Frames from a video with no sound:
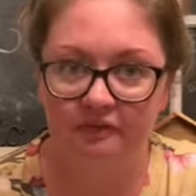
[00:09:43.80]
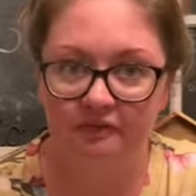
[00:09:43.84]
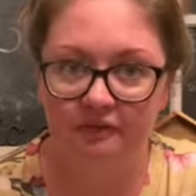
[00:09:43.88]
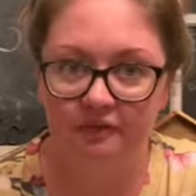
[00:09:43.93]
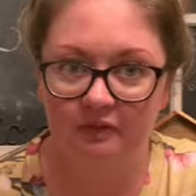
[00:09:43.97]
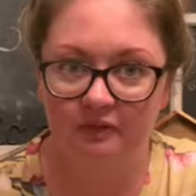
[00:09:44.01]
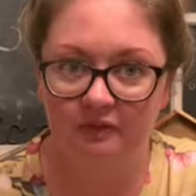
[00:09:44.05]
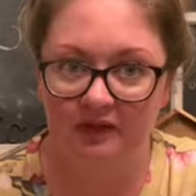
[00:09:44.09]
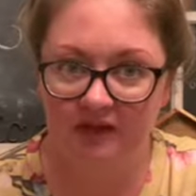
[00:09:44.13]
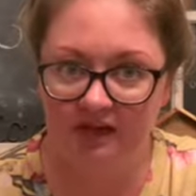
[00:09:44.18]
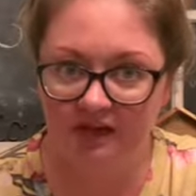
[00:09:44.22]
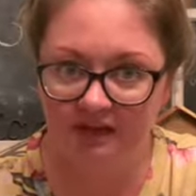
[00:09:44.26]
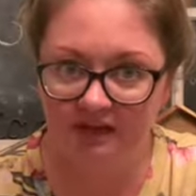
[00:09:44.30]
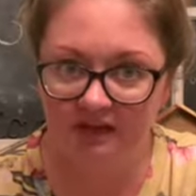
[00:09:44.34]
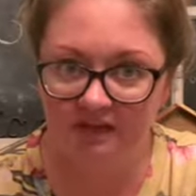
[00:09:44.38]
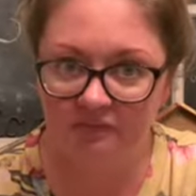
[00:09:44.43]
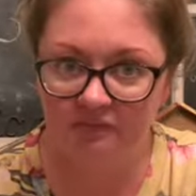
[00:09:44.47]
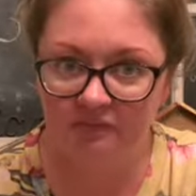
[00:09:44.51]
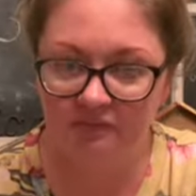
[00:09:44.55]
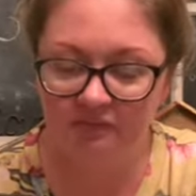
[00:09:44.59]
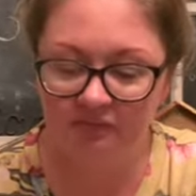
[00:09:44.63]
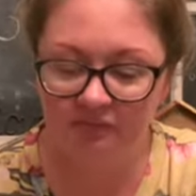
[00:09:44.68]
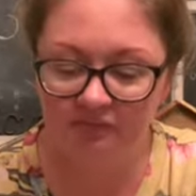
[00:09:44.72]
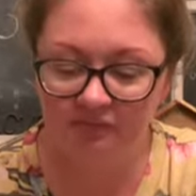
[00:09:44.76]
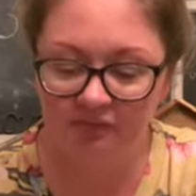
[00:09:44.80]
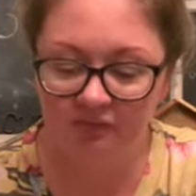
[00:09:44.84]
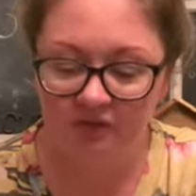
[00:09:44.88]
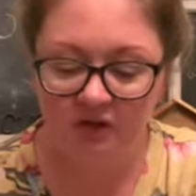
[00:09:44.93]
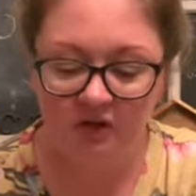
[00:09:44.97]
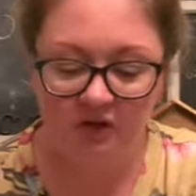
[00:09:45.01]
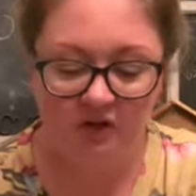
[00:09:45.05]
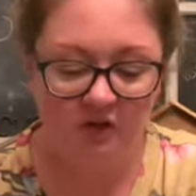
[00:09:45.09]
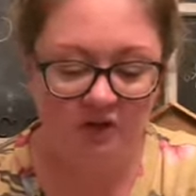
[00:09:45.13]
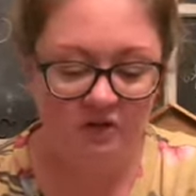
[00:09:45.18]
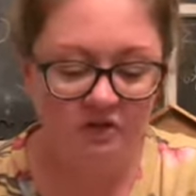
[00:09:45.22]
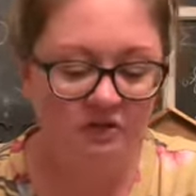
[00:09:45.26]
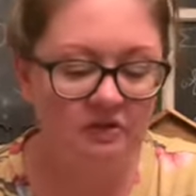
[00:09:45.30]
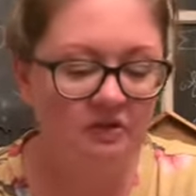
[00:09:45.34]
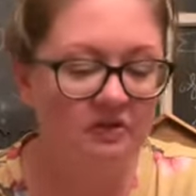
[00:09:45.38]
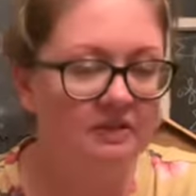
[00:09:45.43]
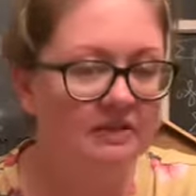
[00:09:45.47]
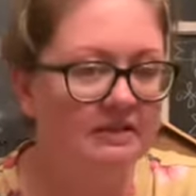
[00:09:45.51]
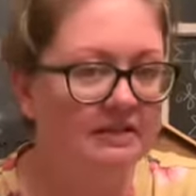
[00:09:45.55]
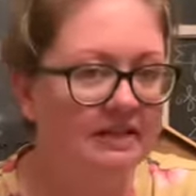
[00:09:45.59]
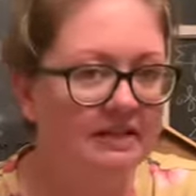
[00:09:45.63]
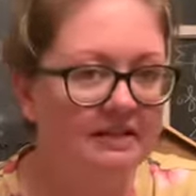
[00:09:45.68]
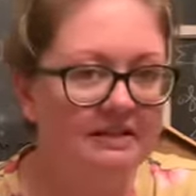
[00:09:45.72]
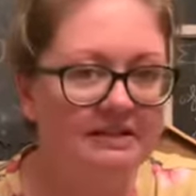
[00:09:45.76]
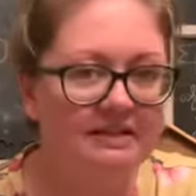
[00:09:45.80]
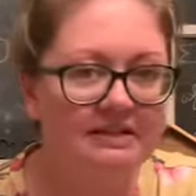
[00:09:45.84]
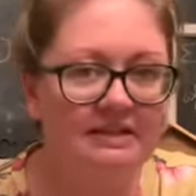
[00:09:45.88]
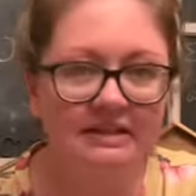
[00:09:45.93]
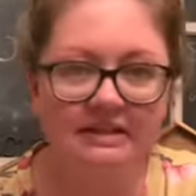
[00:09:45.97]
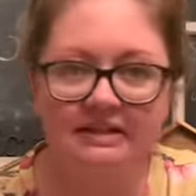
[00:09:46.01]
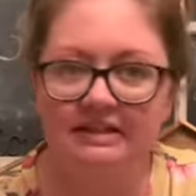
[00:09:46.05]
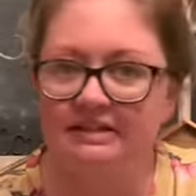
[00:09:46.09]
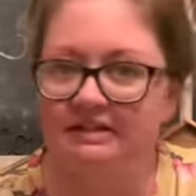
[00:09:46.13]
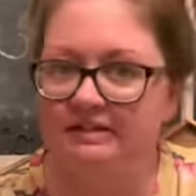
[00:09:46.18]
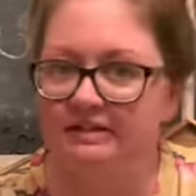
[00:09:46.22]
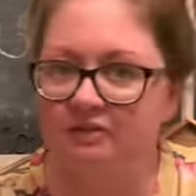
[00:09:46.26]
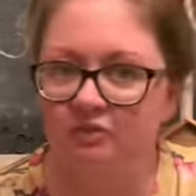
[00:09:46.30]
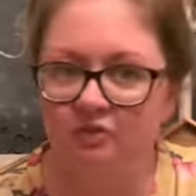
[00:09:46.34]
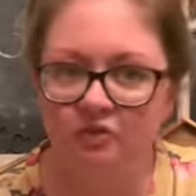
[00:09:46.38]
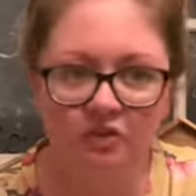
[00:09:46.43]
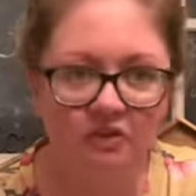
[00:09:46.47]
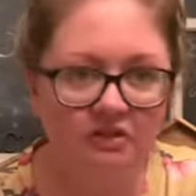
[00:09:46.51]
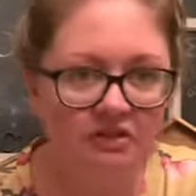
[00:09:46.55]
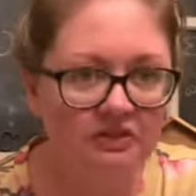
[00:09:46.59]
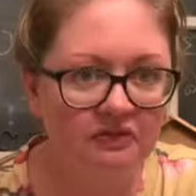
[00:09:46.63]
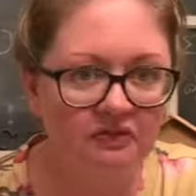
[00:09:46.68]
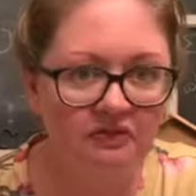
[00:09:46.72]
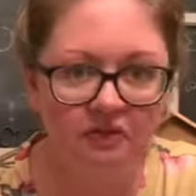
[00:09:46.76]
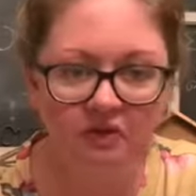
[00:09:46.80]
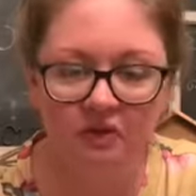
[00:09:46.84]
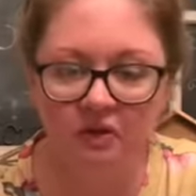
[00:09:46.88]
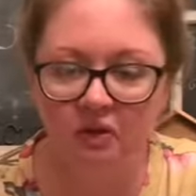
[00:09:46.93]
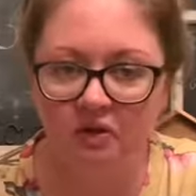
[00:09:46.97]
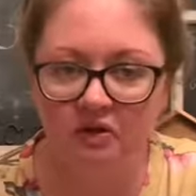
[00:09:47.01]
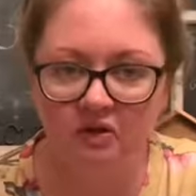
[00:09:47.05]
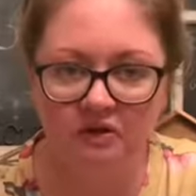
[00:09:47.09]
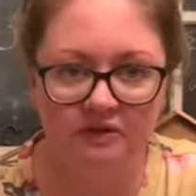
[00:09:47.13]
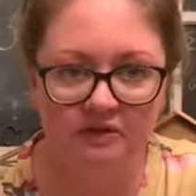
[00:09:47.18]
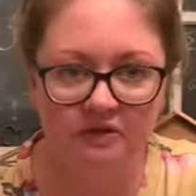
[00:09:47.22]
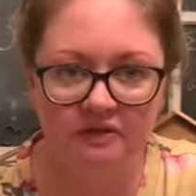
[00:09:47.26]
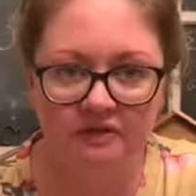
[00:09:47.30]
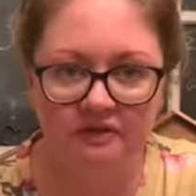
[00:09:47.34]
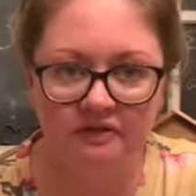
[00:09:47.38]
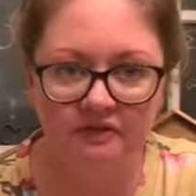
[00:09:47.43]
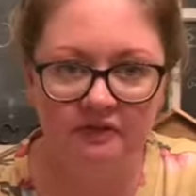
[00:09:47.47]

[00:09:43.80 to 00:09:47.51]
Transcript: Okay, so this lesson isn't real difficult.